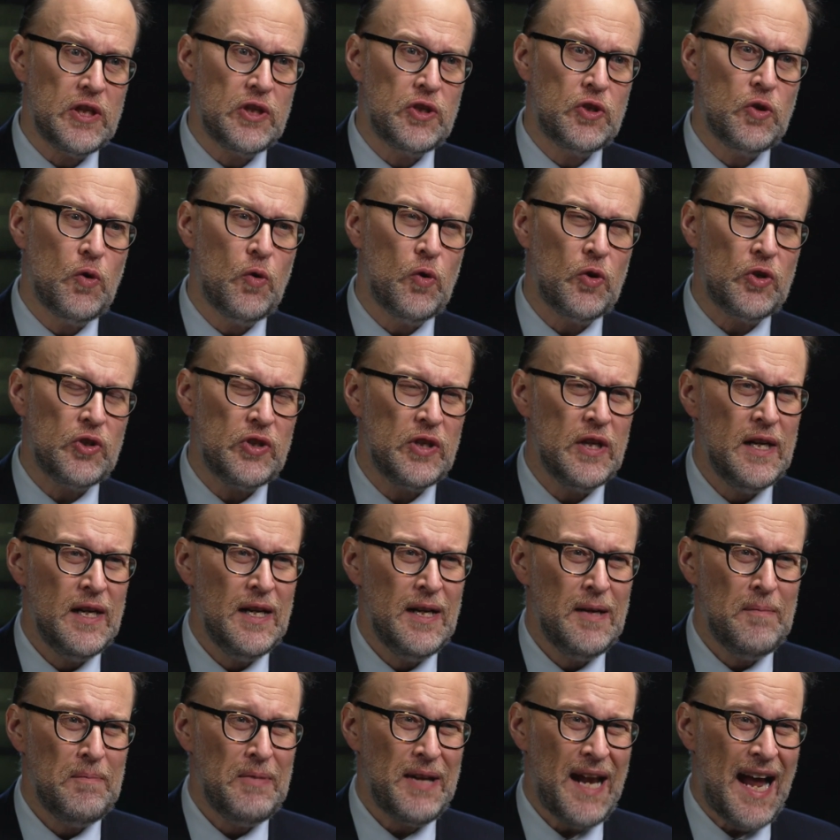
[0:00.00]
these talks,
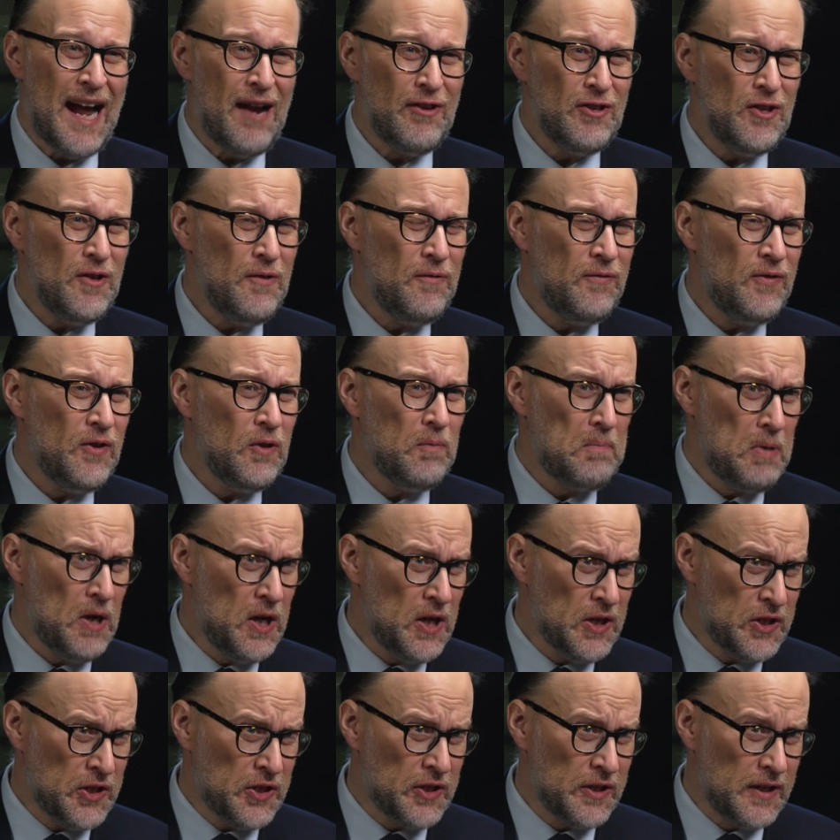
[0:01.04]
but how do you feel
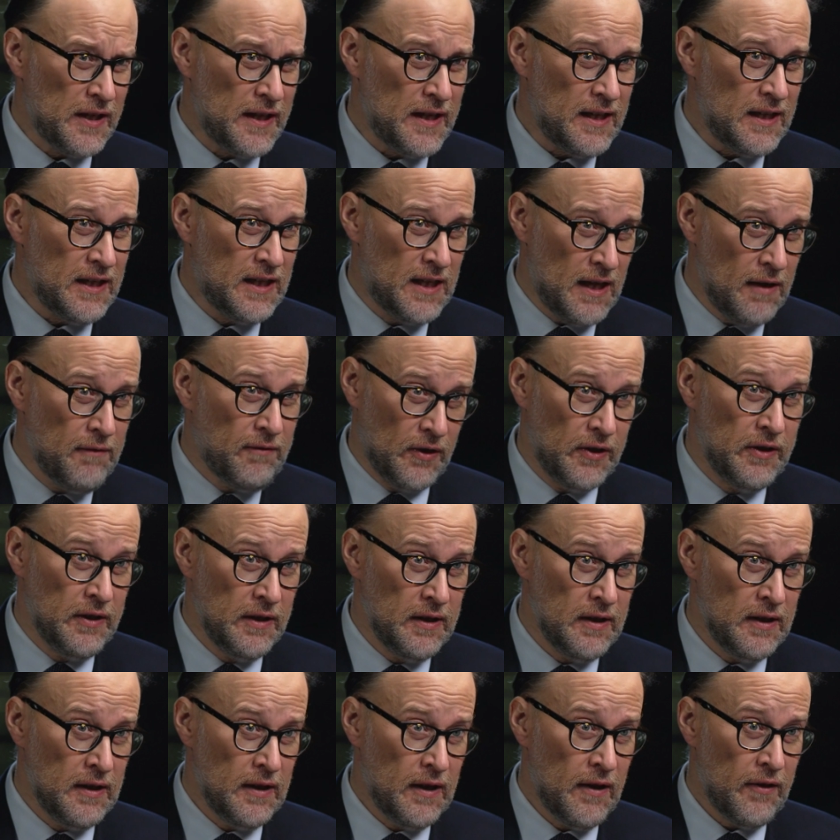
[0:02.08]
personally, given
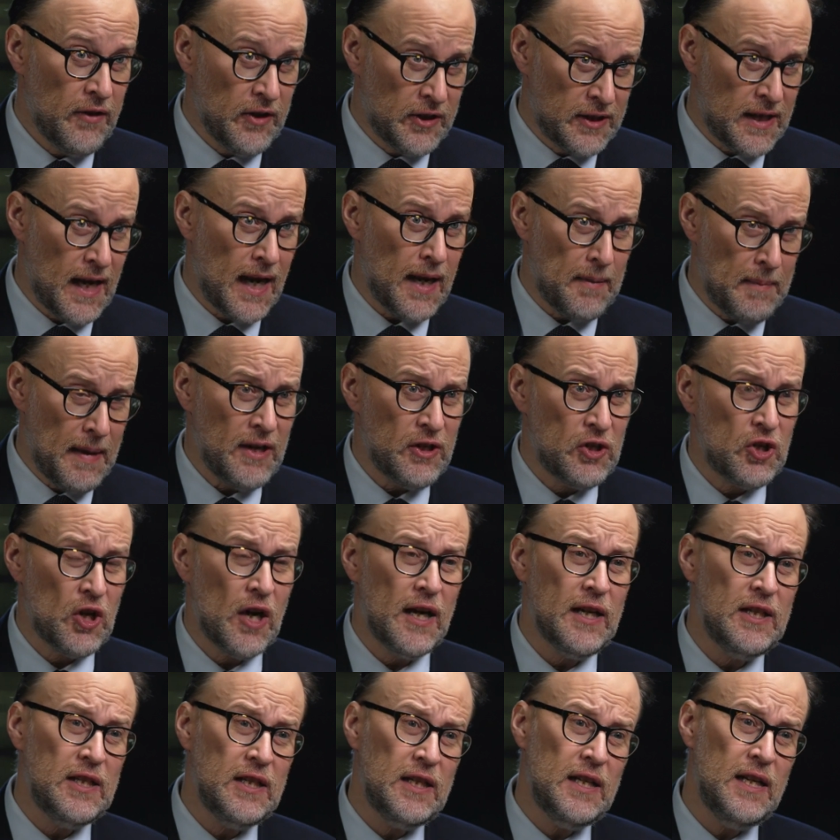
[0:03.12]
the Taliban
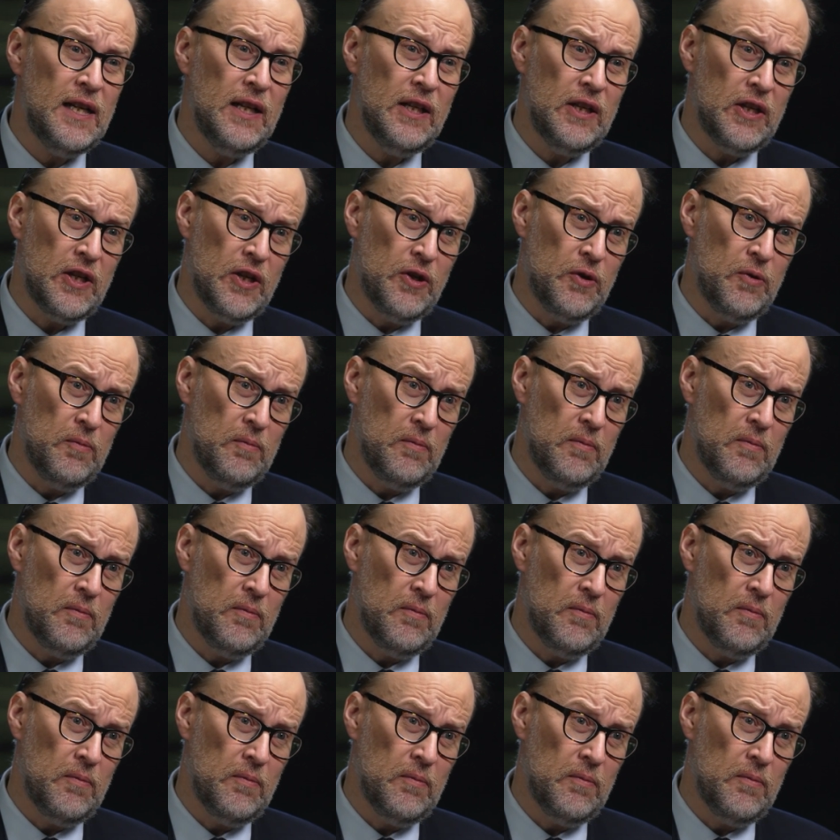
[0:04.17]
tried to kill you?